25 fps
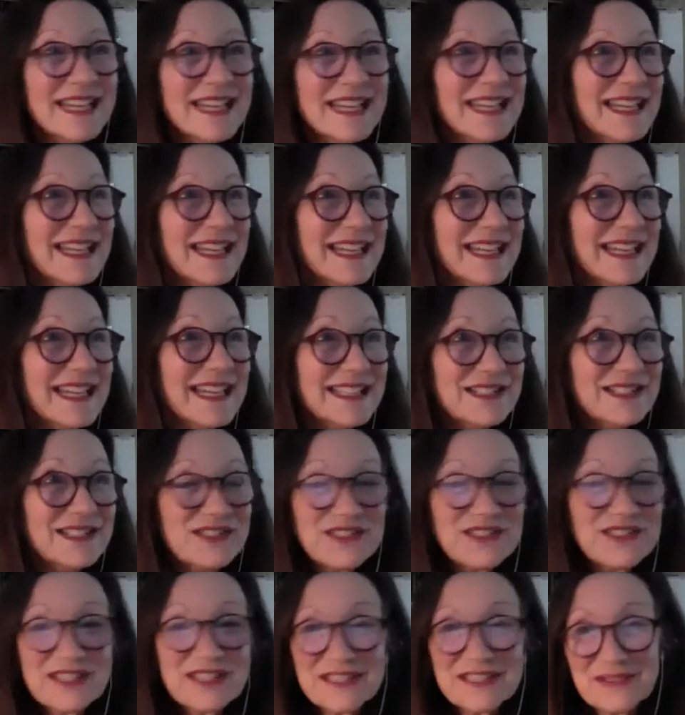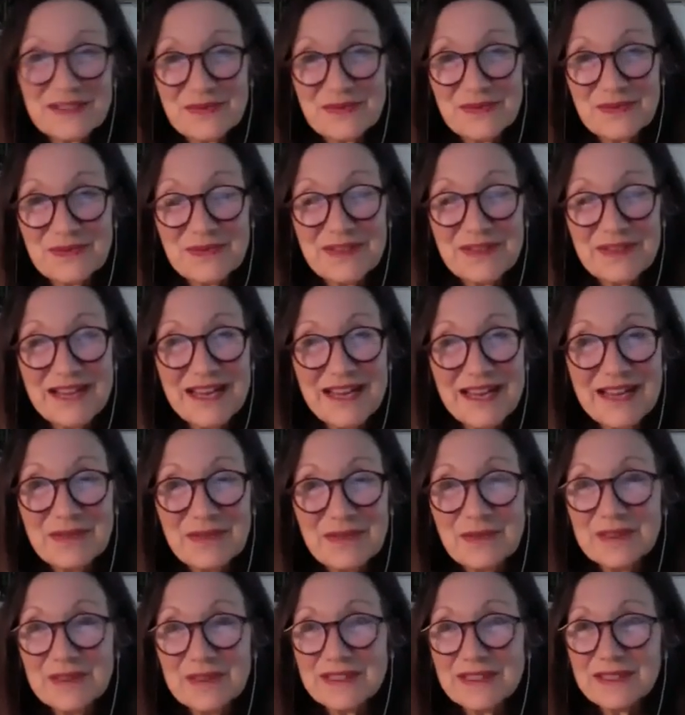it's just a
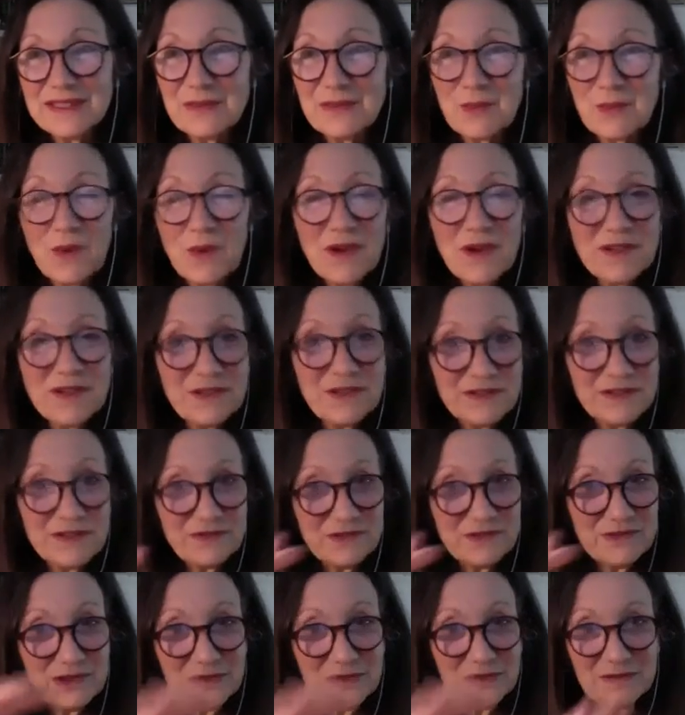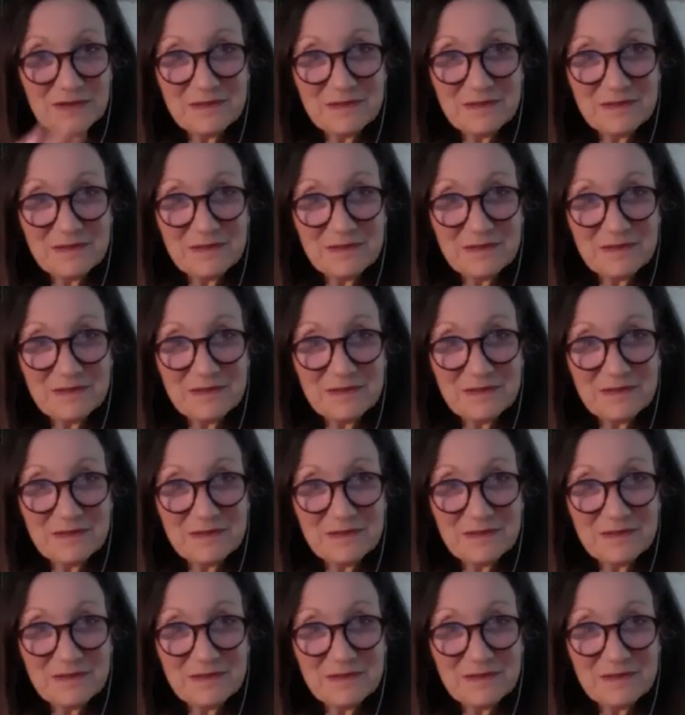really wonderful